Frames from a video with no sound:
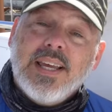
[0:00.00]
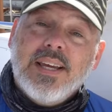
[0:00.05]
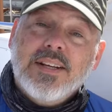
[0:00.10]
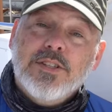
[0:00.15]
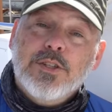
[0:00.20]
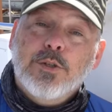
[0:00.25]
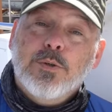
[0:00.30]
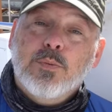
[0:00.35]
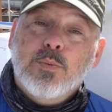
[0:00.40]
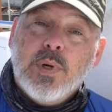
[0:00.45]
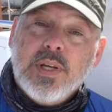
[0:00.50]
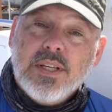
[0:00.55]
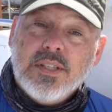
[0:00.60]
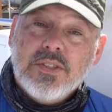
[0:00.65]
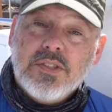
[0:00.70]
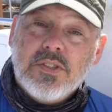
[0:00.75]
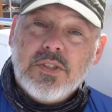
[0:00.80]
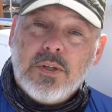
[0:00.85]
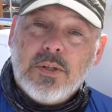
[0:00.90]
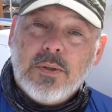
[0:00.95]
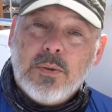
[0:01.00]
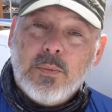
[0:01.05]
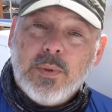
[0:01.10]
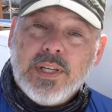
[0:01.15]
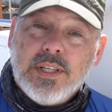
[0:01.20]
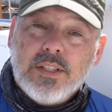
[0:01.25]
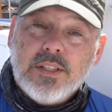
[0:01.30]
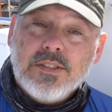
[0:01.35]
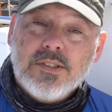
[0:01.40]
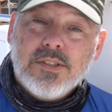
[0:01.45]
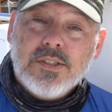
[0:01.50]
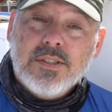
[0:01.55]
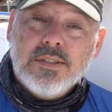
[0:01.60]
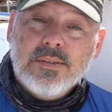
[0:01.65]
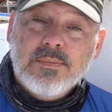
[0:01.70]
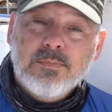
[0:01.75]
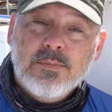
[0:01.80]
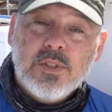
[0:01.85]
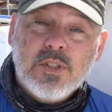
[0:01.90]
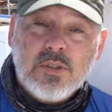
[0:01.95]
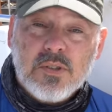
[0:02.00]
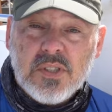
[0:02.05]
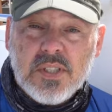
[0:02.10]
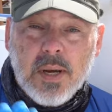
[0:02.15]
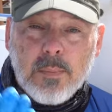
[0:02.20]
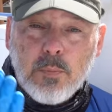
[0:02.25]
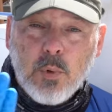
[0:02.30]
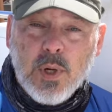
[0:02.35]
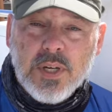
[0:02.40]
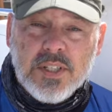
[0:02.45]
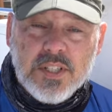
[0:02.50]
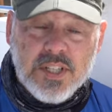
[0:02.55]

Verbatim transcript: get to reinstall the windlass. So step one